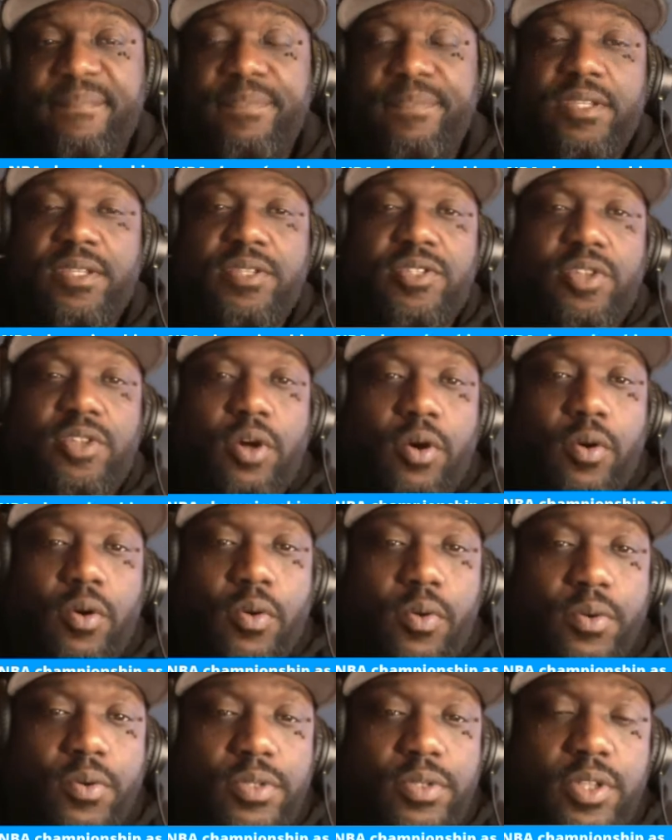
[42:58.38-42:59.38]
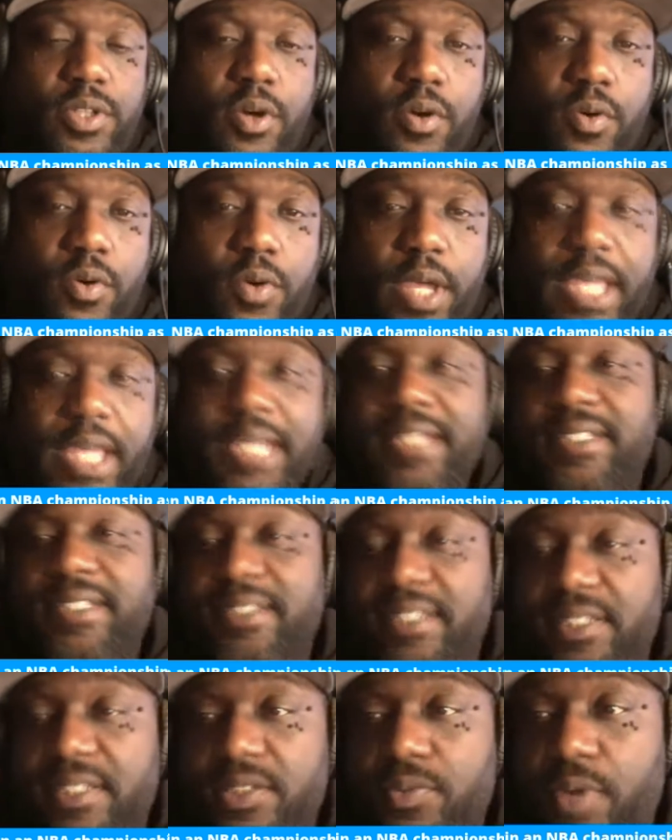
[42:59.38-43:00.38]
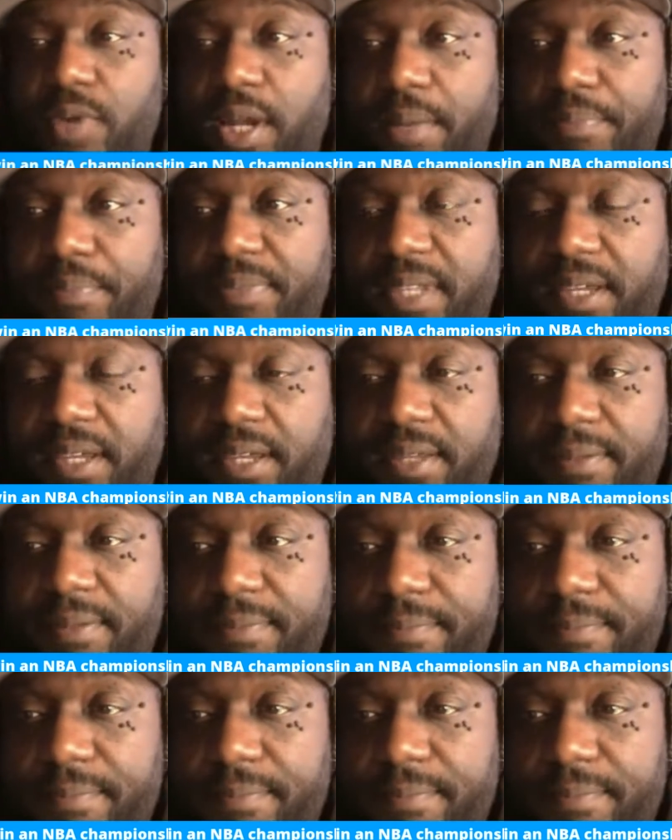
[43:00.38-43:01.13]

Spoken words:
So this is what I'm thinking.